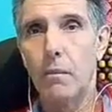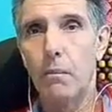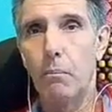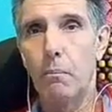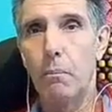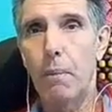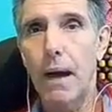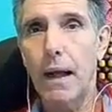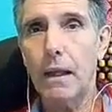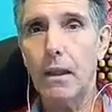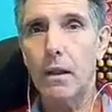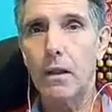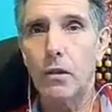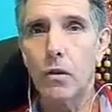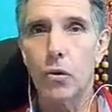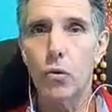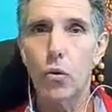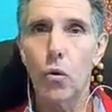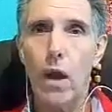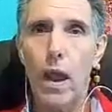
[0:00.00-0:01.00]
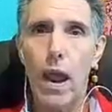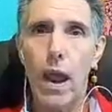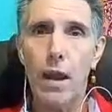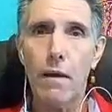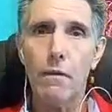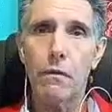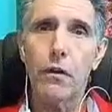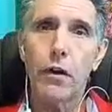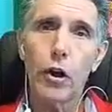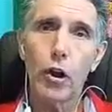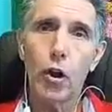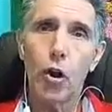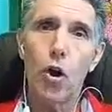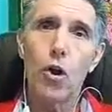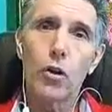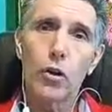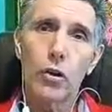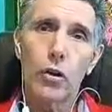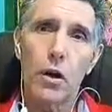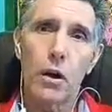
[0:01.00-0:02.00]
but to every
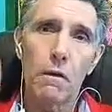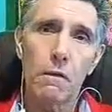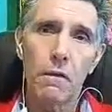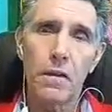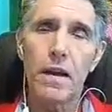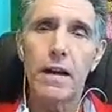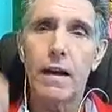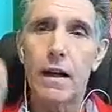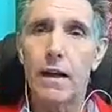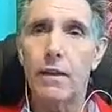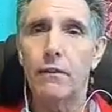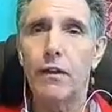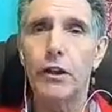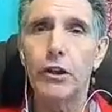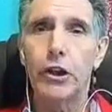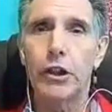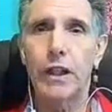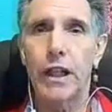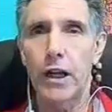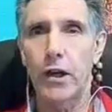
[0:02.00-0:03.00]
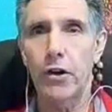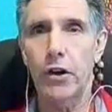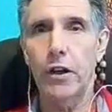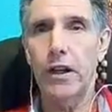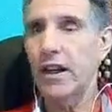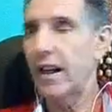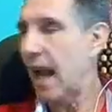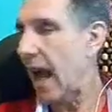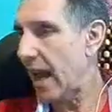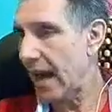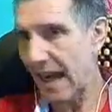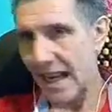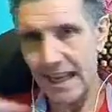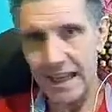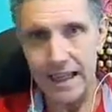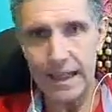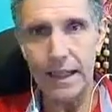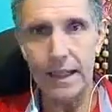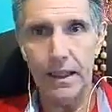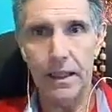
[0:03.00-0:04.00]
long-term vegan and vegetarian,
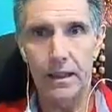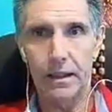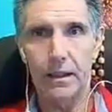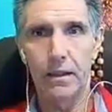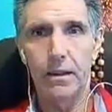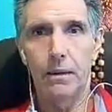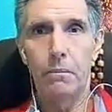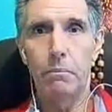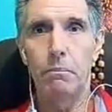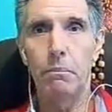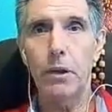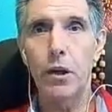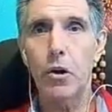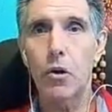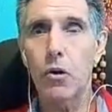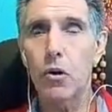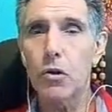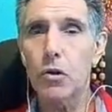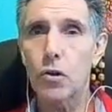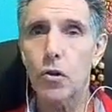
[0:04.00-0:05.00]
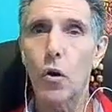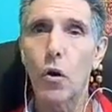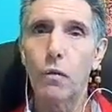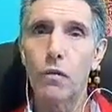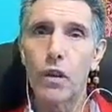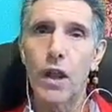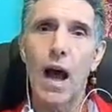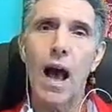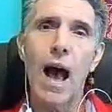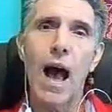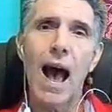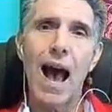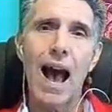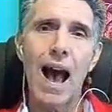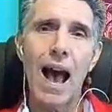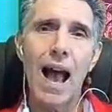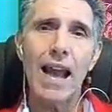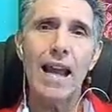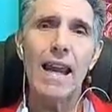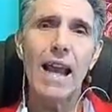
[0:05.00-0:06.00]
guaranteed, because of the
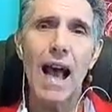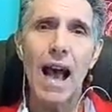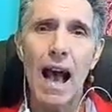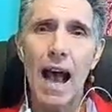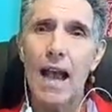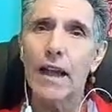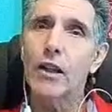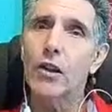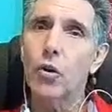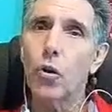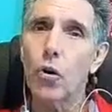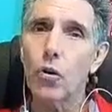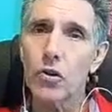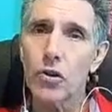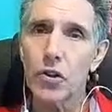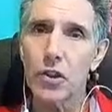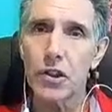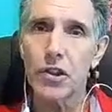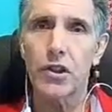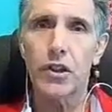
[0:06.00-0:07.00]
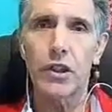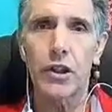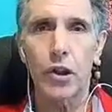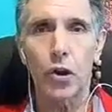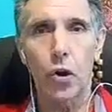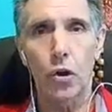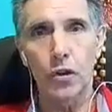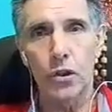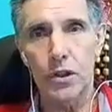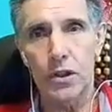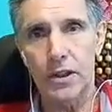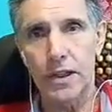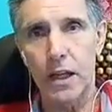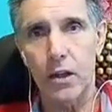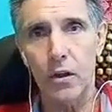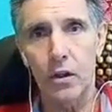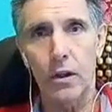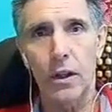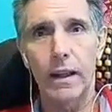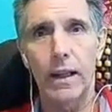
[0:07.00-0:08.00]
high toxicity on the
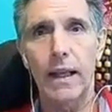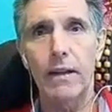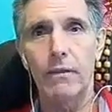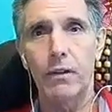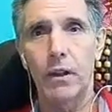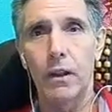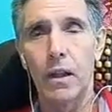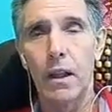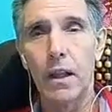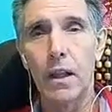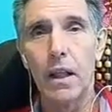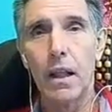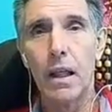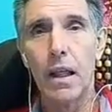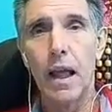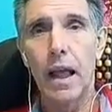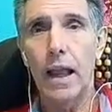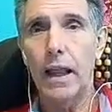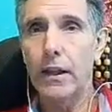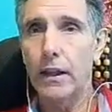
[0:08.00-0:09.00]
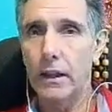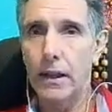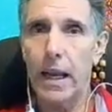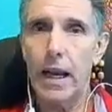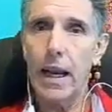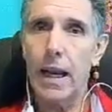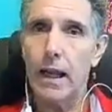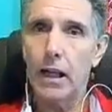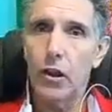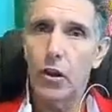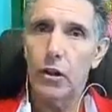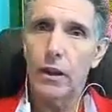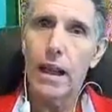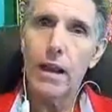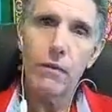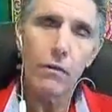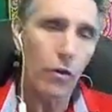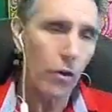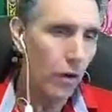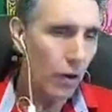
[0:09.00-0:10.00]
cellular level. And they had
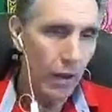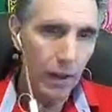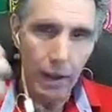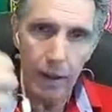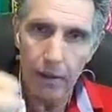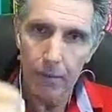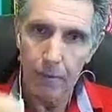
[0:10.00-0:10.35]
never